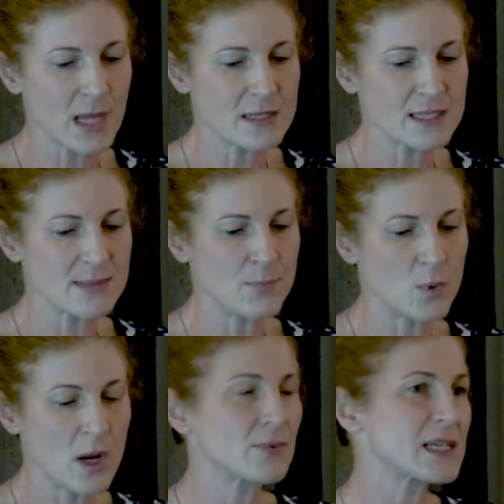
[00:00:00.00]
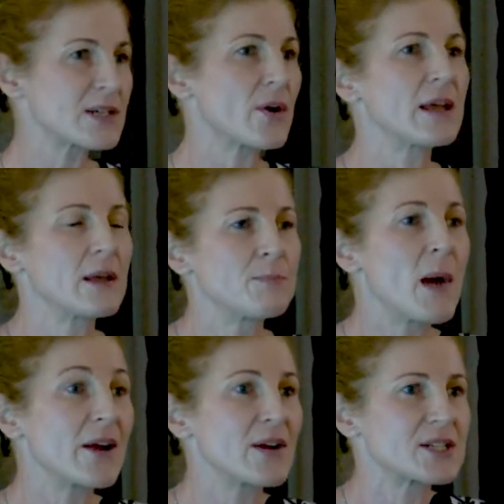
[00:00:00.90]
simple,
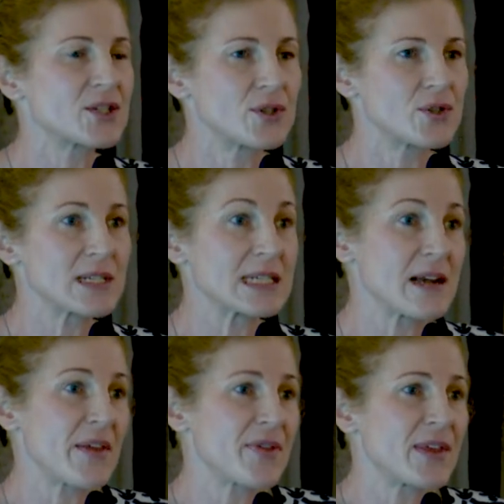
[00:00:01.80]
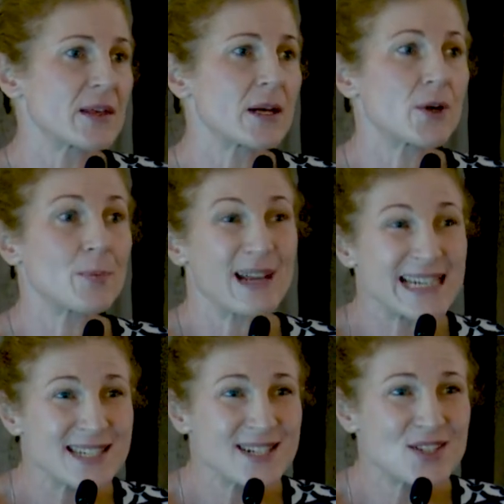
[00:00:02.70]
migraine surgery is another thing that a lot of
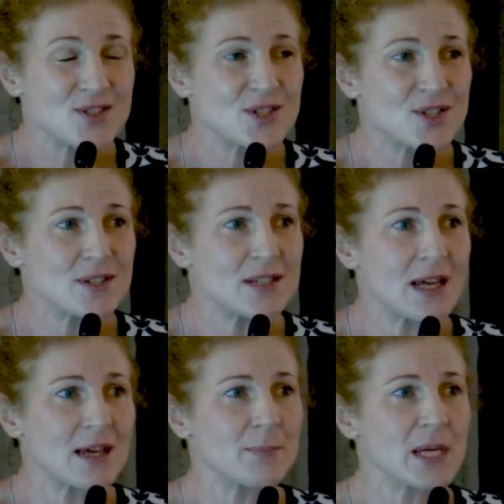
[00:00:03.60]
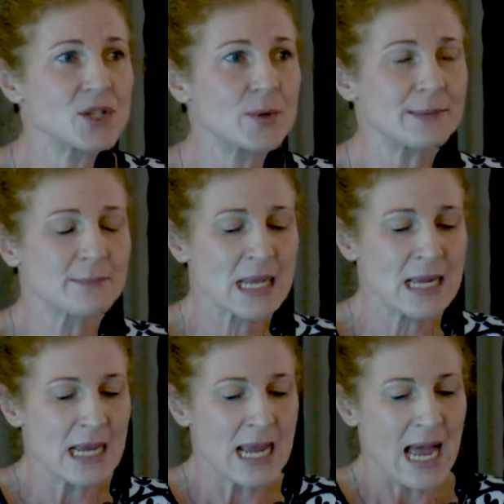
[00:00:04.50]
plastic surgeons are doing.
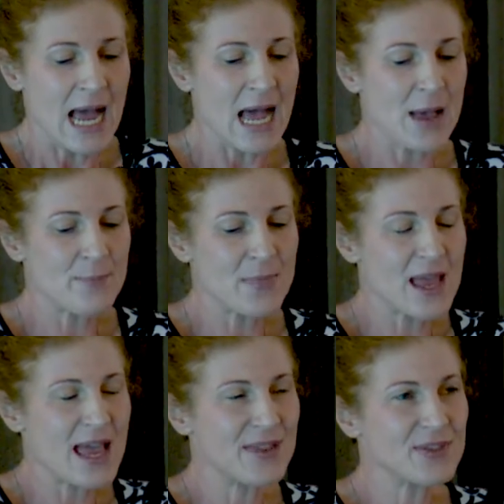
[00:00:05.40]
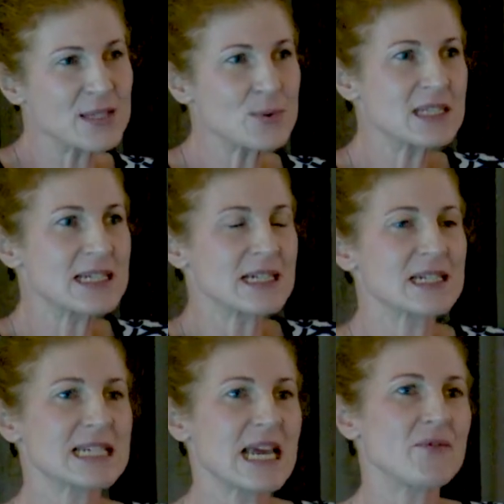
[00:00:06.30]
And this was
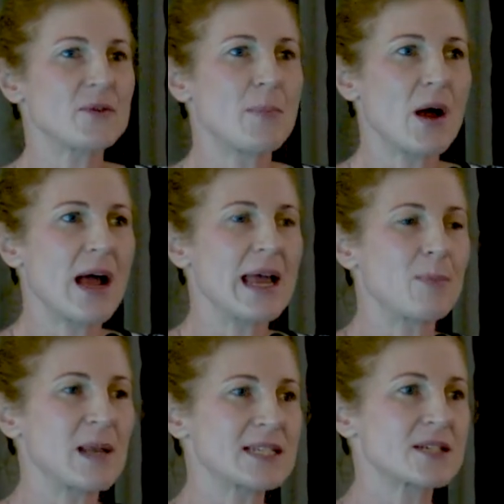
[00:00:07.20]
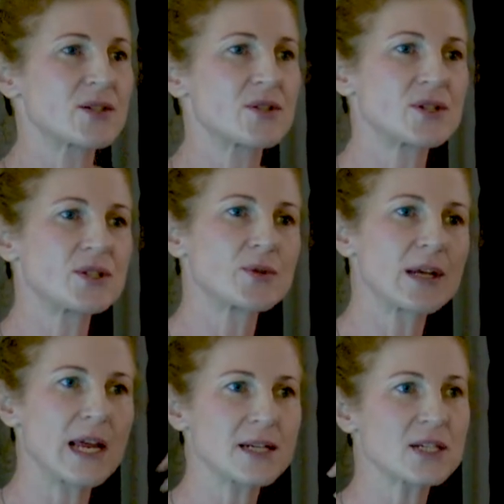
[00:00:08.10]
discovered by a plastic surgeon
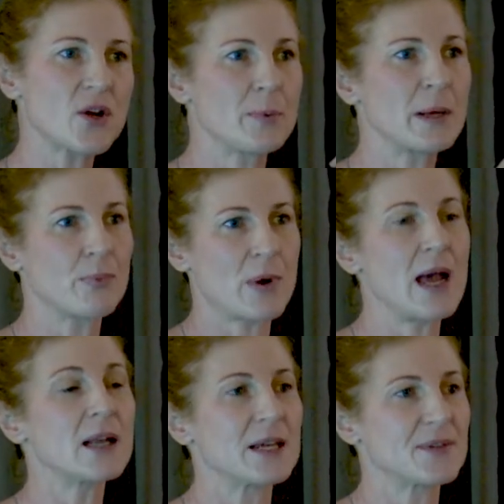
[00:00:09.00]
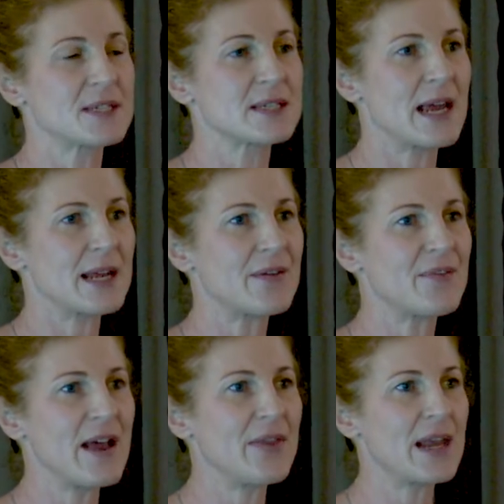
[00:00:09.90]
doing endoscopic brow lifts, and he
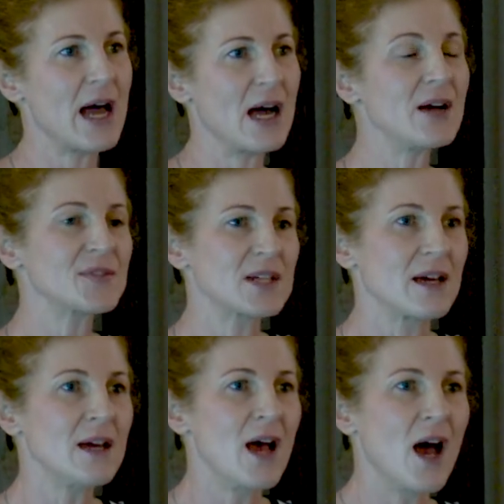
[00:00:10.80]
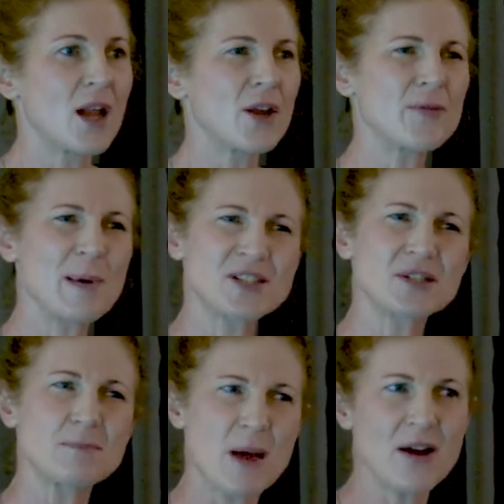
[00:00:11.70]
found that after, a lot of
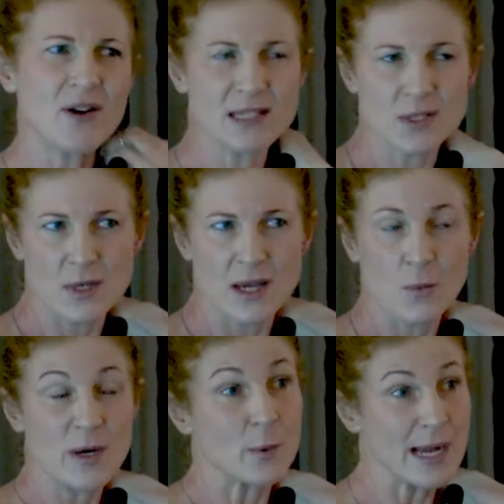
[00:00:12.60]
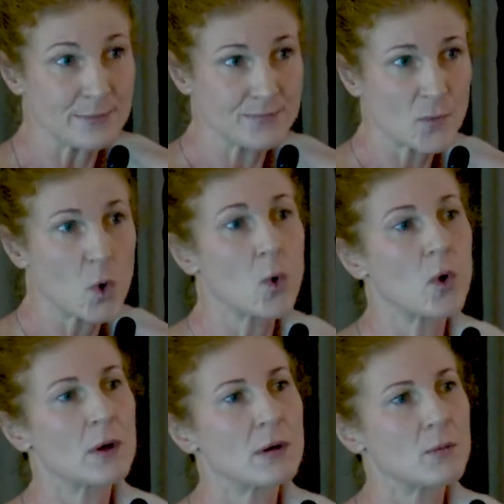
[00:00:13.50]
patients' migraines went away
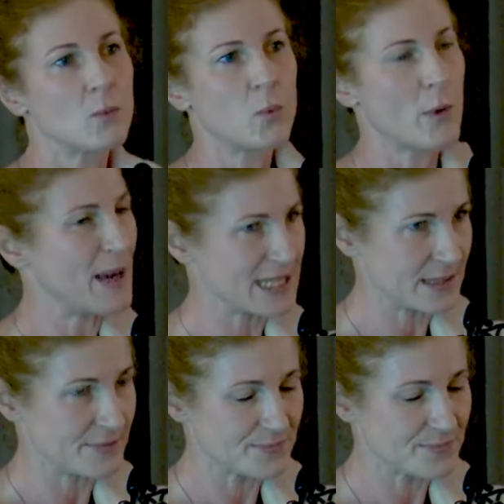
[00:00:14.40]
or were better.